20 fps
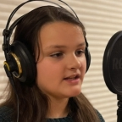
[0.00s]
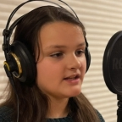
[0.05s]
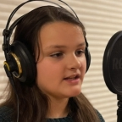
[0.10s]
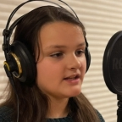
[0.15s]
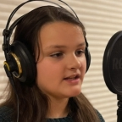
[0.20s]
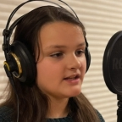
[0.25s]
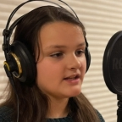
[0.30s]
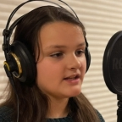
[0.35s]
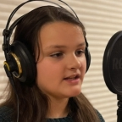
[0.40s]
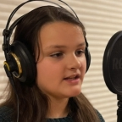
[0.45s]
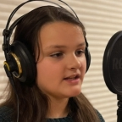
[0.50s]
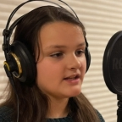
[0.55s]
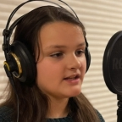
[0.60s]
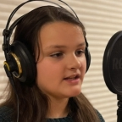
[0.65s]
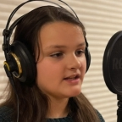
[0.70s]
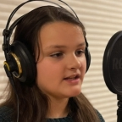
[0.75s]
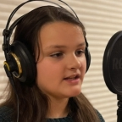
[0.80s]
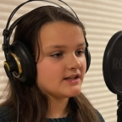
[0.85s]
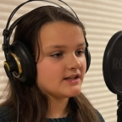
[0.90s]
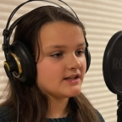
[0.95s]

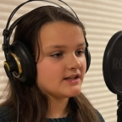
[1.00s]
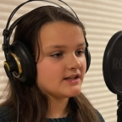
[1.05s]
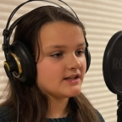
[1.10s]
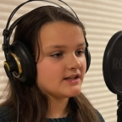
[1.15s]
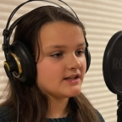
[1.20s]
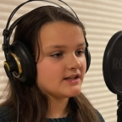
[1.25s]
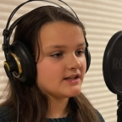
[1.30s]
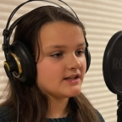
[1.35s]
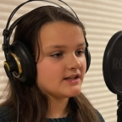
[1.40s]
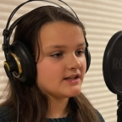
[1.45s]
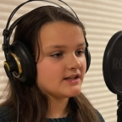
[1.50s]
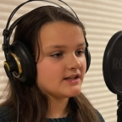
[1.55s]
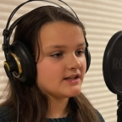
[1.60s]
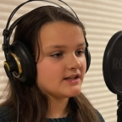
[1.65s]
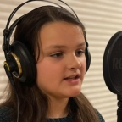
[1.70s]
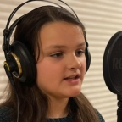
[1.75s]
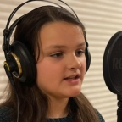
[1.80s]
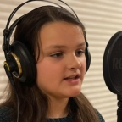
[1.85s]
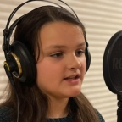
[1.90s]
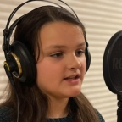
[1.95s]

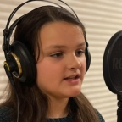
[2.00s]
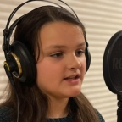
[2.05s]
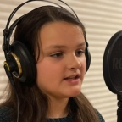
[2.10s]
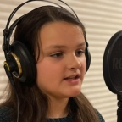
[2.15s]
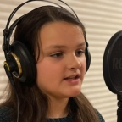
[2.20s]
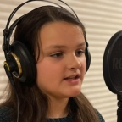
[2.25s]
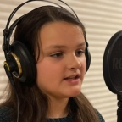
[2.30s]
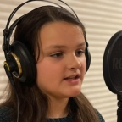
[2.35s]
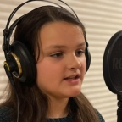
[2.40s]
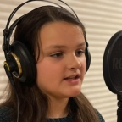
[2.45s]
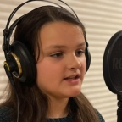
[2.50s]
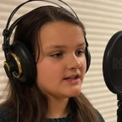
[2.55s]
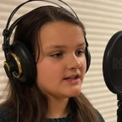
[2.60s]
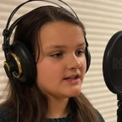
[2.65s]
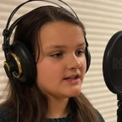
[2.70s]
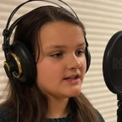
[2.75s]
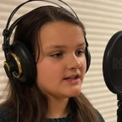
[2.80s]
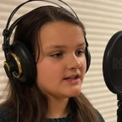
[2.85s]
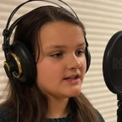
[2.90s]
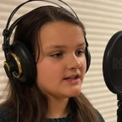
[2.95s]

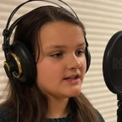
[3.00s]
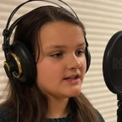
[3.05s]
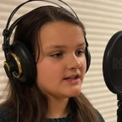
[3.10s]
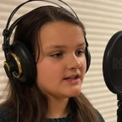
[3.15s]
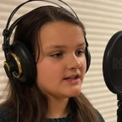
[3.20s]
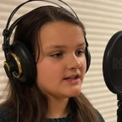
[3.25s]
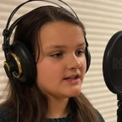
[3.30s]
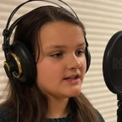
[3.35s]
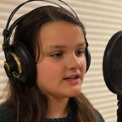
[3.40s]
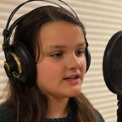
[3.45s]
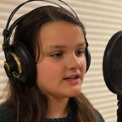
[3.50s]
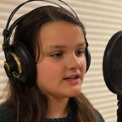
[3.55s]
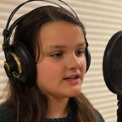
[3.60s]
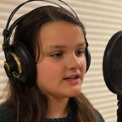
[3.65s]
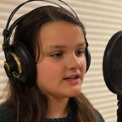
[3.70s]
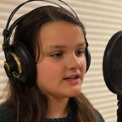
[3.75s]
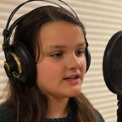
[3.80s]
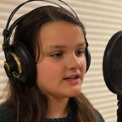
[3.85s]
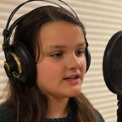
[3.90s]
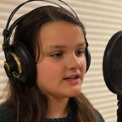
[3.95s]

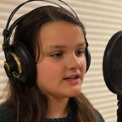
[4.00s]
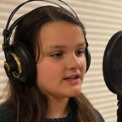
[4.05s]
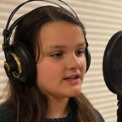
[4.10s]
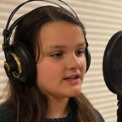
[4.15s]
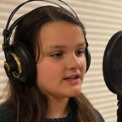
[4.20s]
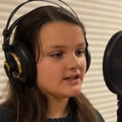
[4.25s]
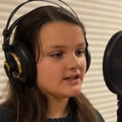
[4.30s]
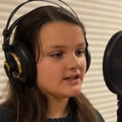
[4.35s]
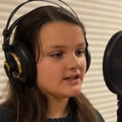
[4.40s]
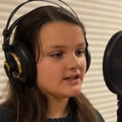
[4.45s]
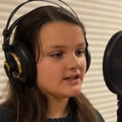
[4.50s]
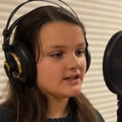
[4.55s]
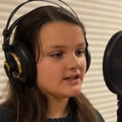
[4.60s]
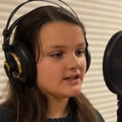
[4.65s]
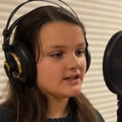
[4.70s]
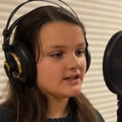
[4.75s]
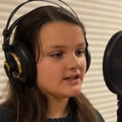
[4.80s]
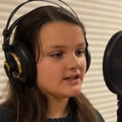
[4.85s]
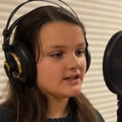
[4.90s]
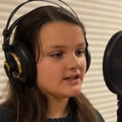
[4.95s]

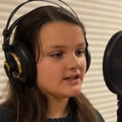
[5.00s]
This is a still picture; no speech is visible.